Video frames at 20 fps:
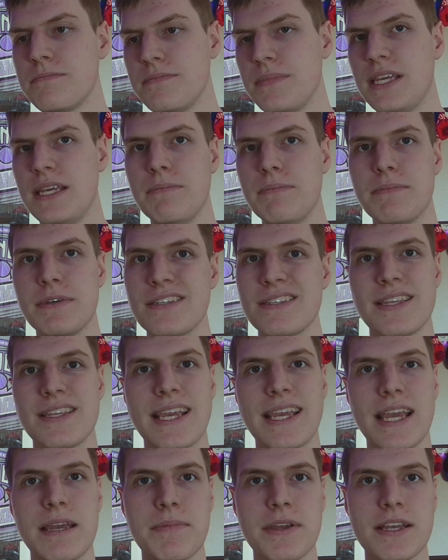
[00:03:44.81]
he missed a
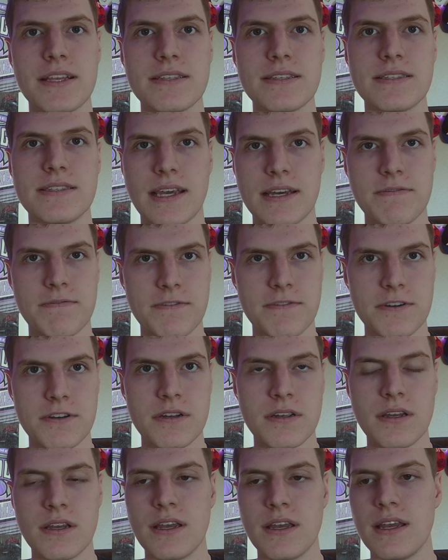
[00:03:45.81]
game against Denver,